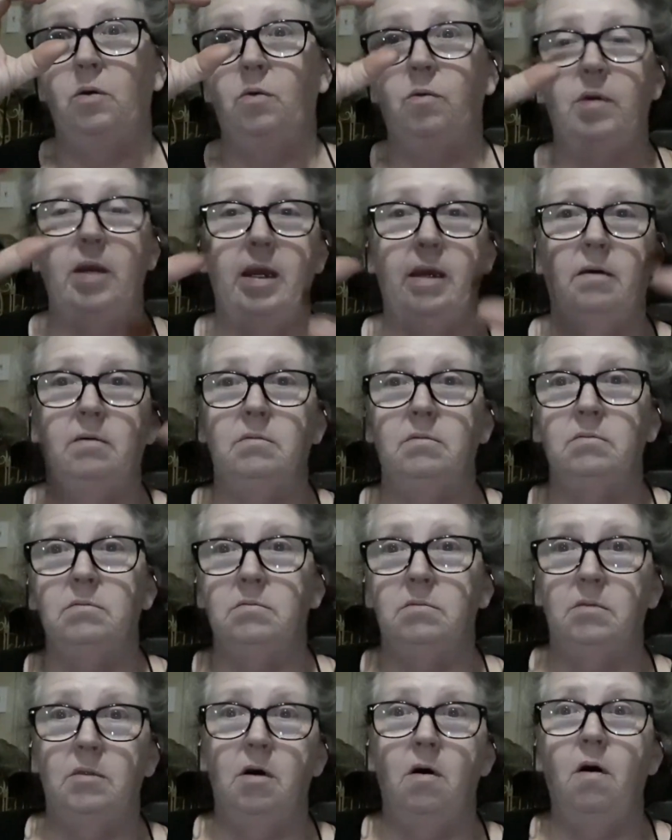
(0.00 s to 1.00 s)
round,
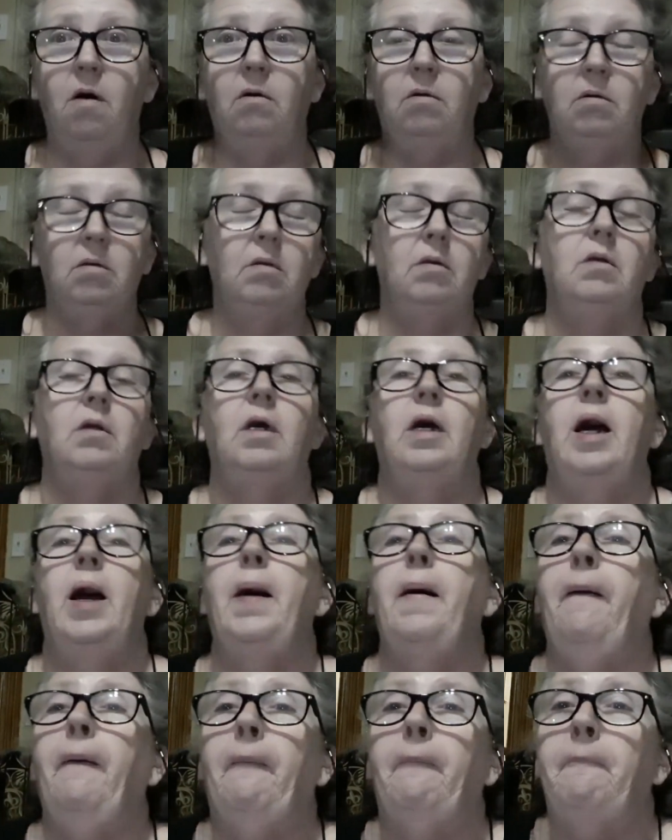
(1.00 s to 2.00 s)
long
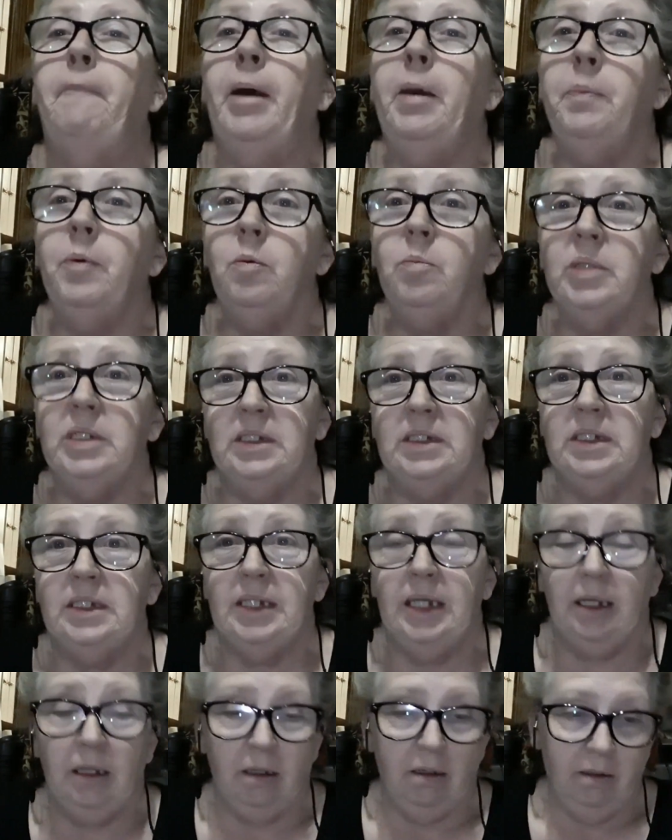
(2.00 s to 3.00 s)
peppermint
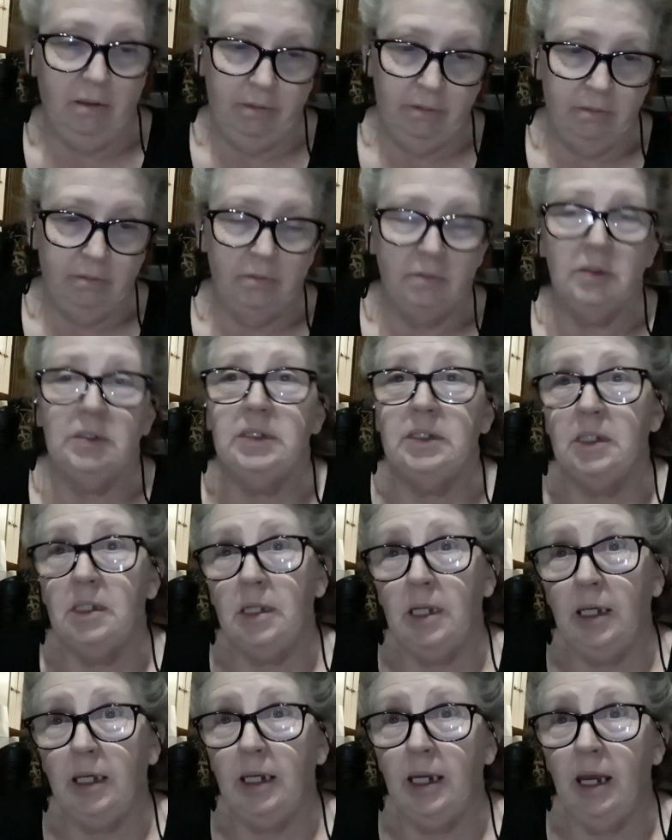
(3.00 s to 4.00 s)
stick
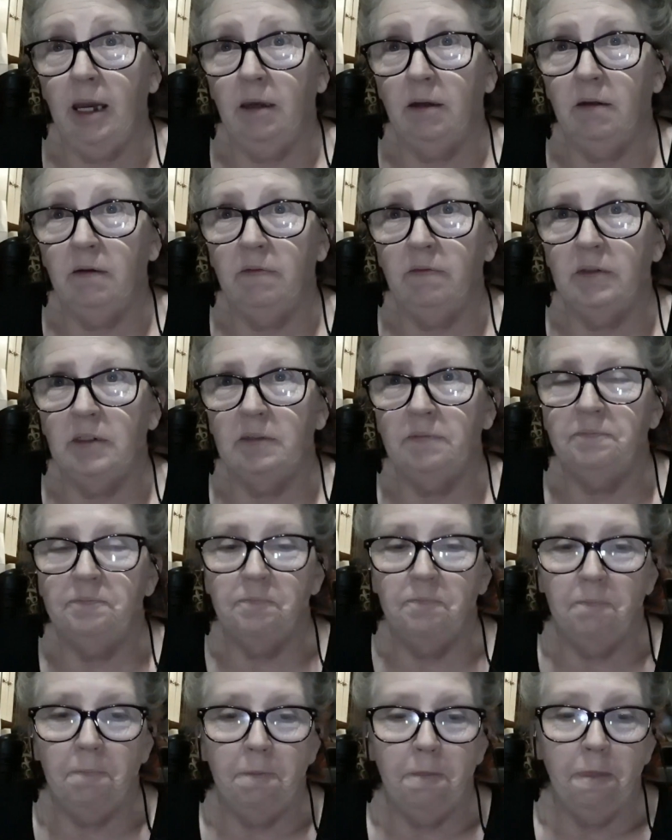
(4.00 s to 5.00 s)
sticking out of it.
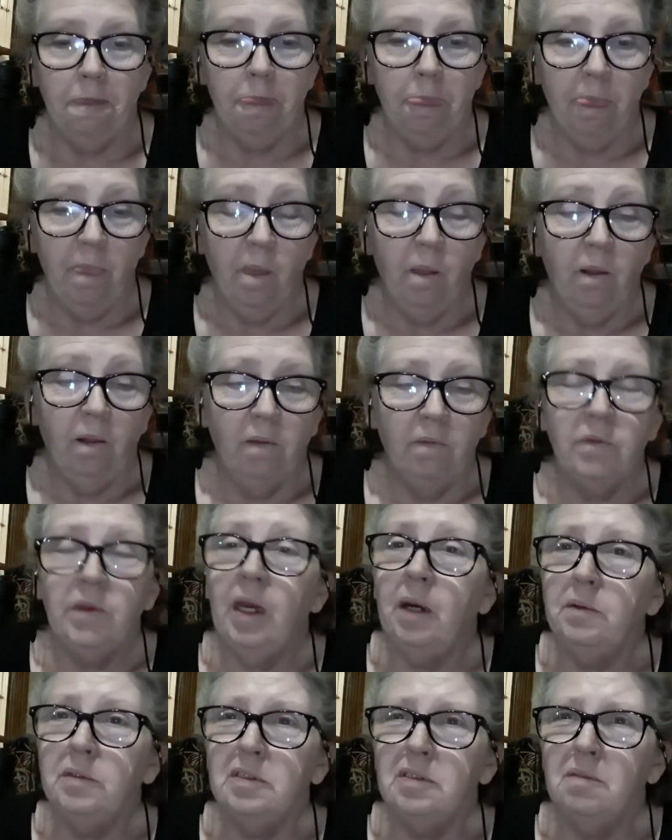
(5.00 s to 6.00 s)

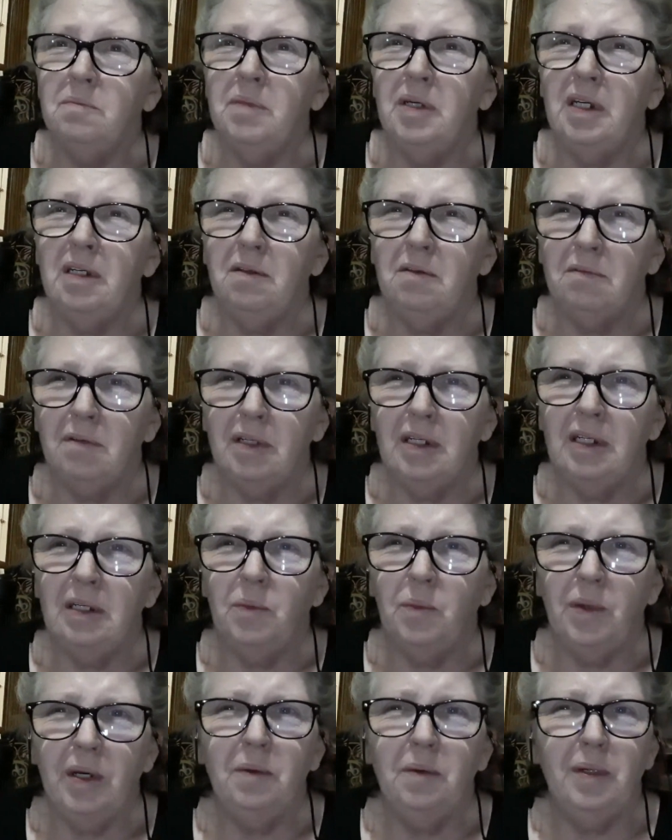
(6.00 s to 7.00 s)
That was the main
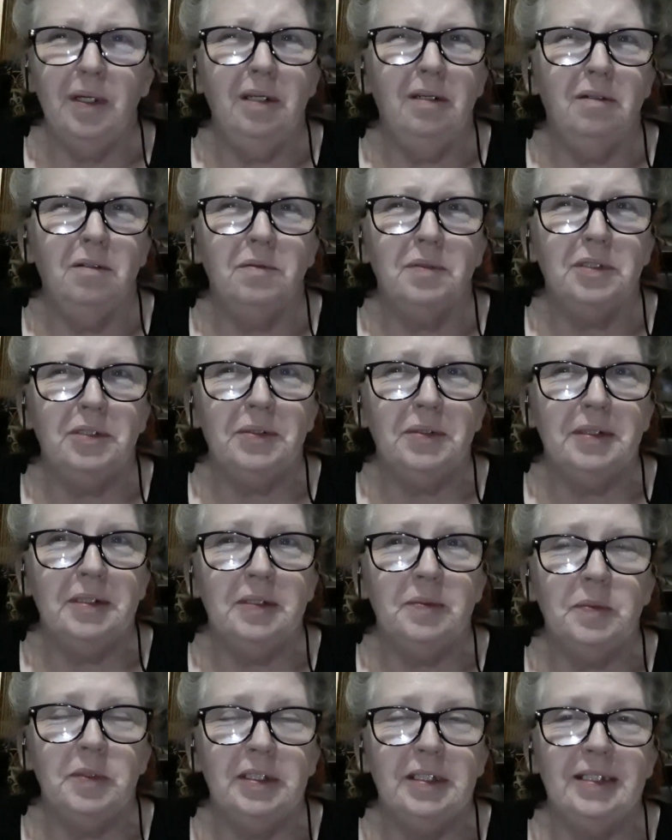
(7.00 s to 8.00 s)
way we knew it was
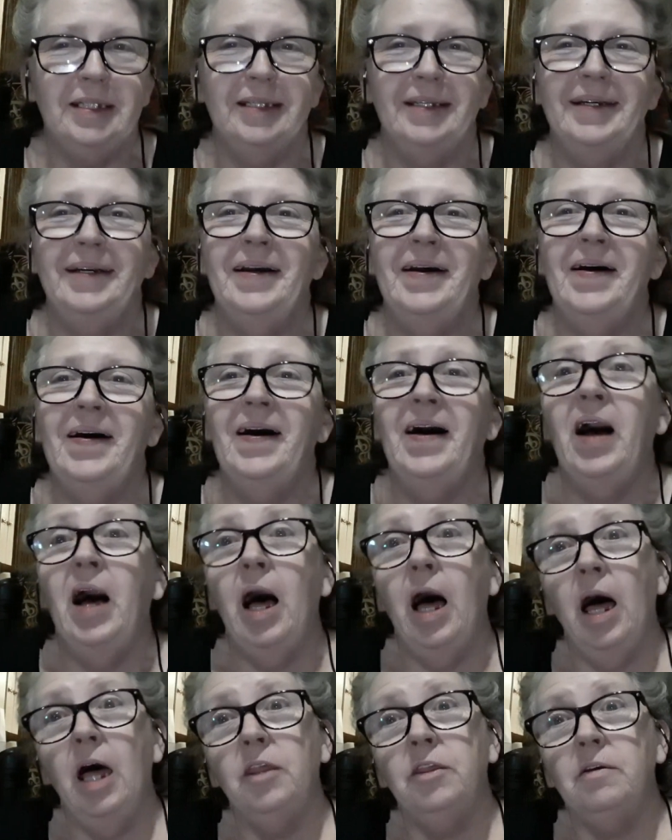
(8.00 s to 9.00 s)
Christmas.
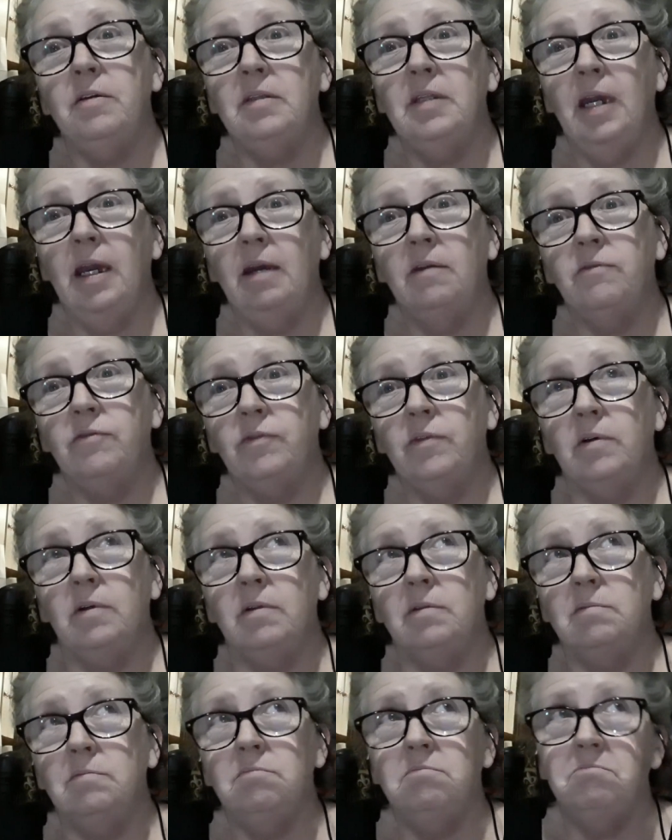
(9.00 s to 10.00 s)
Other than
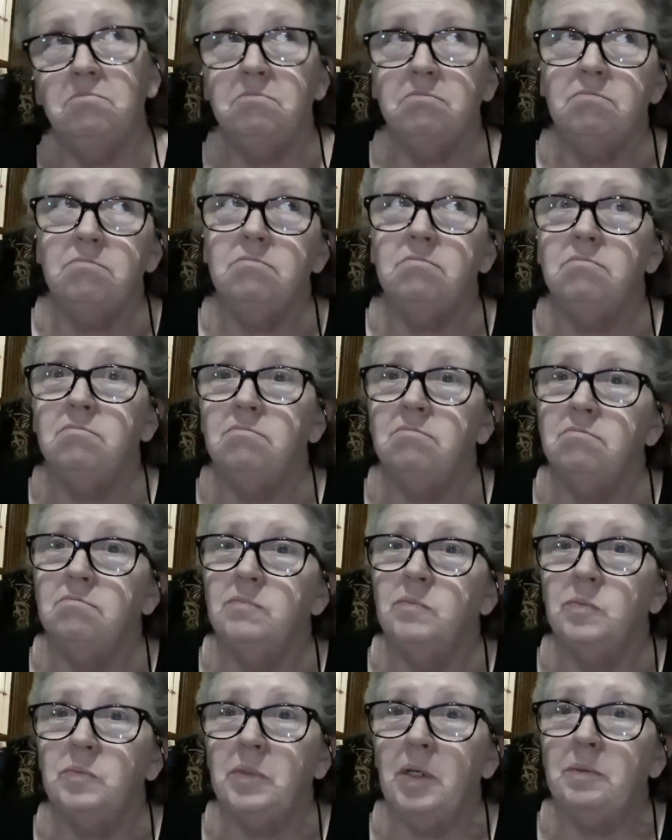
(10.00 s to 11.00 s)
for
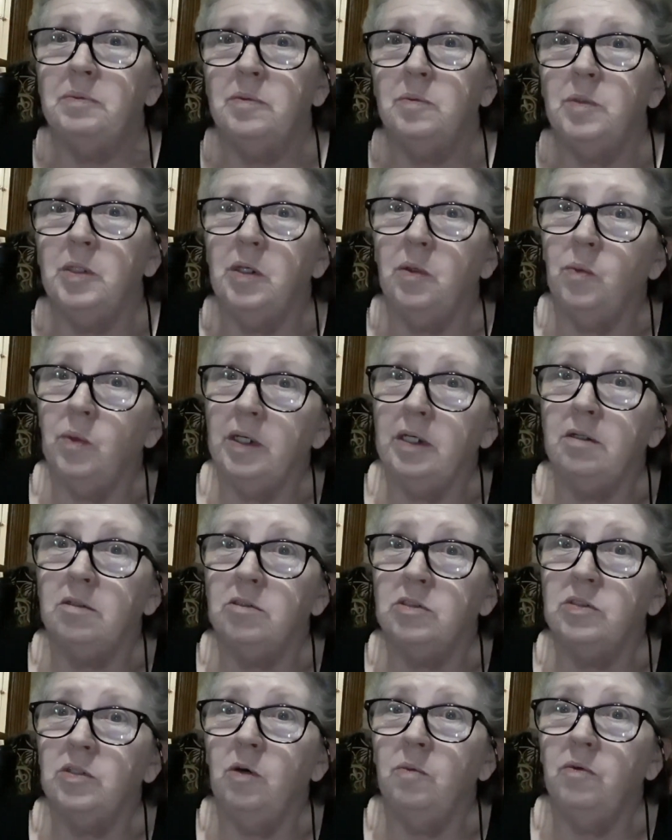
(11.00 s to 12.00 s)
probably a week
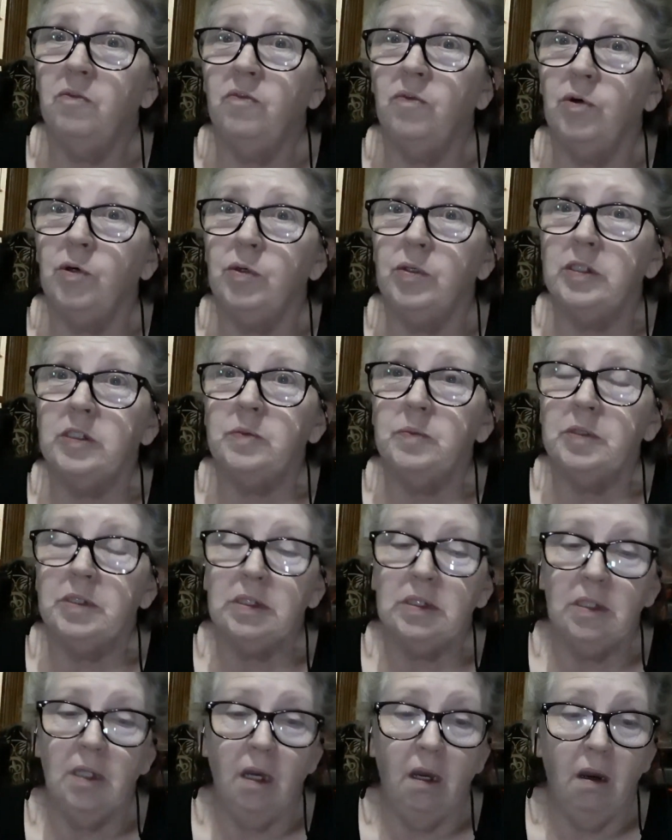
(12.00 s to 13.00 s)
or so before
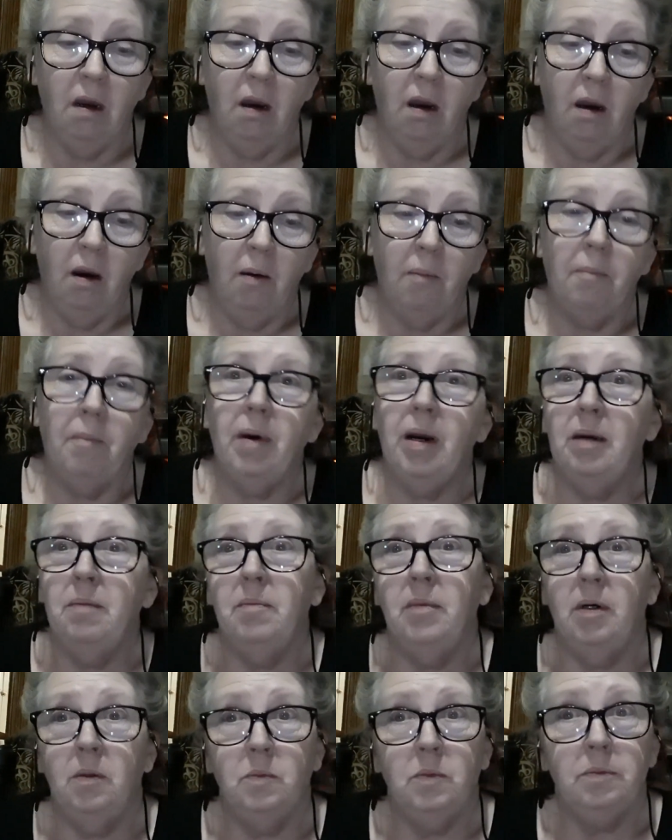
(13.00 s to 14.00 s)
Christmas, my
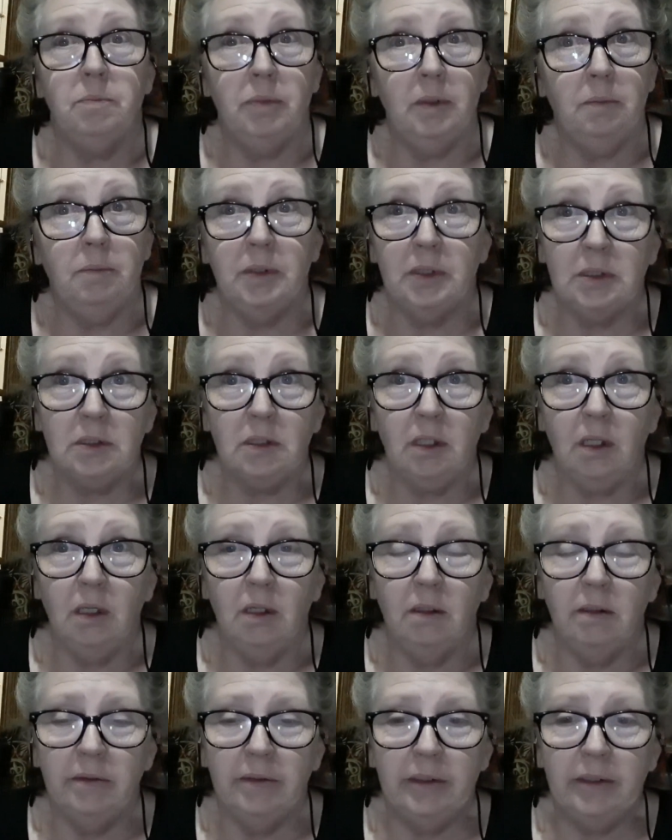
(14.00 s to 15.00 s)
mom would be busy
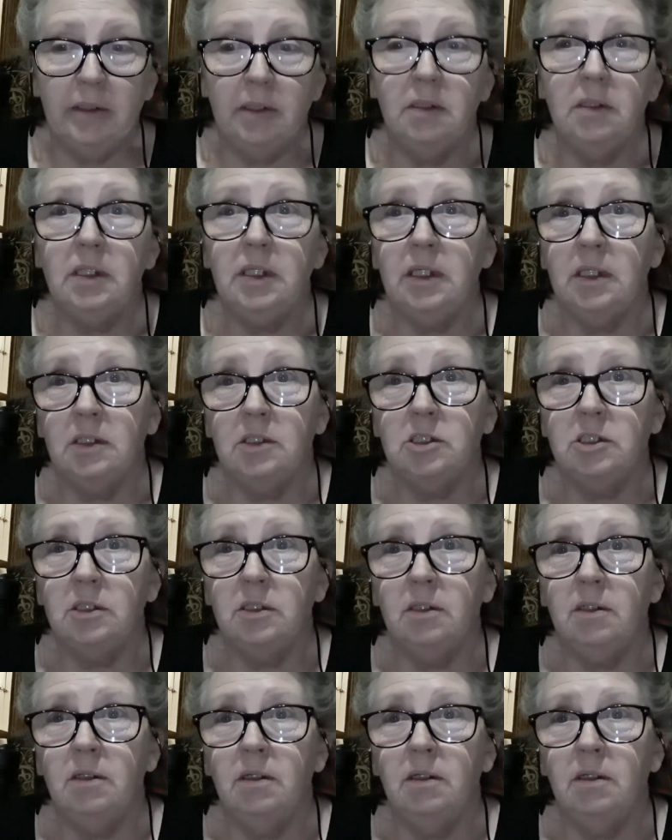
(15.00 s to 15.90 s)
in the kitchen.